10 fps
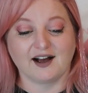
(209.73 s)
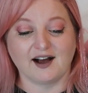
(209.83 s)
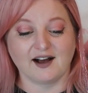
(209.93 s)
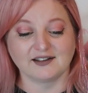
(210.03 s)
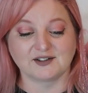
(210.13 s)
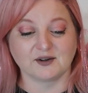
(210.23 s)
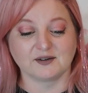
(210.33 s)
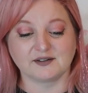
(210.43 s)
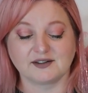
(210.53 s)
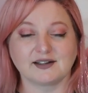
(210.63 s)

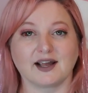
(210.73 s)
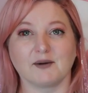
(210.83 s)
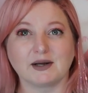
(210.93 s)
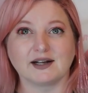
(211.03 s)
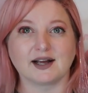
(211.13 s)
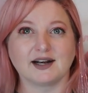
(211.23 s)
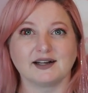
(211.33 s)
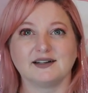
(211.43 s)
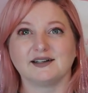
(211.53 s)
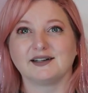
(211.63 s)
So yeah, I'm gonna kind
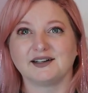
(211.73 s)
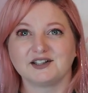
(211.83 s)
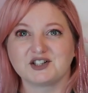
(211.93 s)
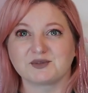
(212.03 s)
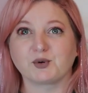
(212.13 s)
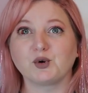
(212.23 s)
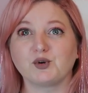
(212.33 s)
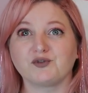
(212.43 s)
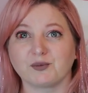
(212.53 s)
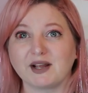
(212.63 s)
of just
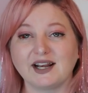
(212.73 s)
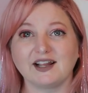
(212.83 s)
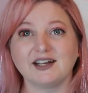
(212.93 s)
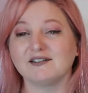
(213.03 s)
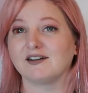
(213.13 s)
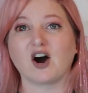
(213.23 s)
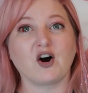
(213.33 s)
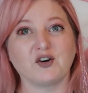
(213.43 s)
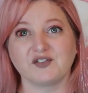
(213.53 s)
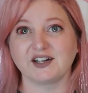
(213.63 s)
pull from any
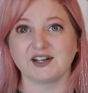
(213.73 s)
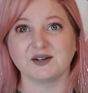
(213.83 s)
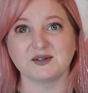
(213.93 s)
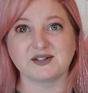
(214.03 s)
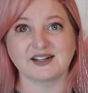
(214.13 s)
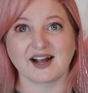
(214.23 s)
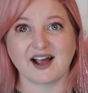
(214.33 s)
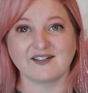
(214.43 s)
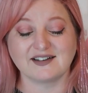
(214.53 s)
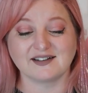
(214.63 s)
haul videos that I
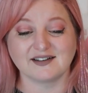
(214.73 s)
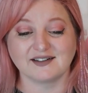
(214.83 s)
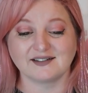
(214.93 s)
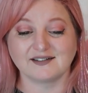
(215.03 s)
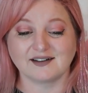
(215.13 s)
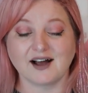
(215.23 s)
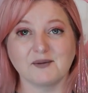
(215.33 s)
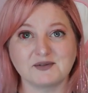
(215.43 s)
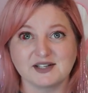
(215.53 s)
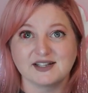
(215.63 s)
haven't done
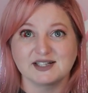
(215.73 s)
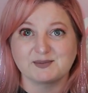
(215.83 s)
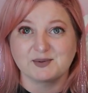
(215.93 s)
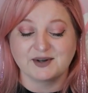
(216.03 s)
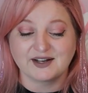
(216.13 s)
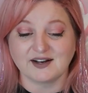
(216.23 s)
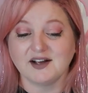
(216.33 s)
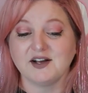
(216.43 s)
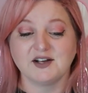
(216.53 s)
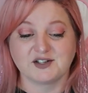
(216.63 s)
up to this point.
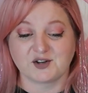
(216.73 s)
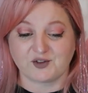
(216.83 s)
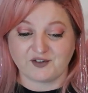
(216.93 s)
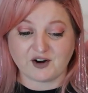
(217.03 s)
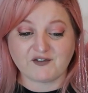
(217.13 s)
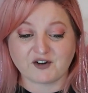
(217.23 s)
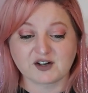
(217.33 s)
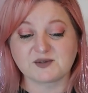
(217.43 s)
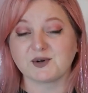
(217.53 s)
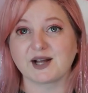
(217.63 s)
So the very
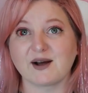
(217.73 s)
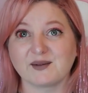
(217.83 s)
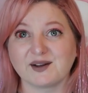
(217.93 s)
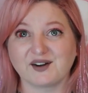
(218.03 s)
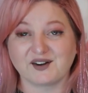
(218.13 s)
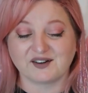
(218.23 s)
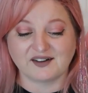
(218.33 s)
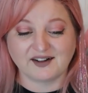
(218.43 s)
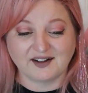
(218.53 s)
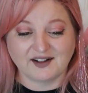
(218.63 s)
first book outlet
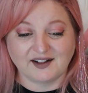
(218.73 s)
haul,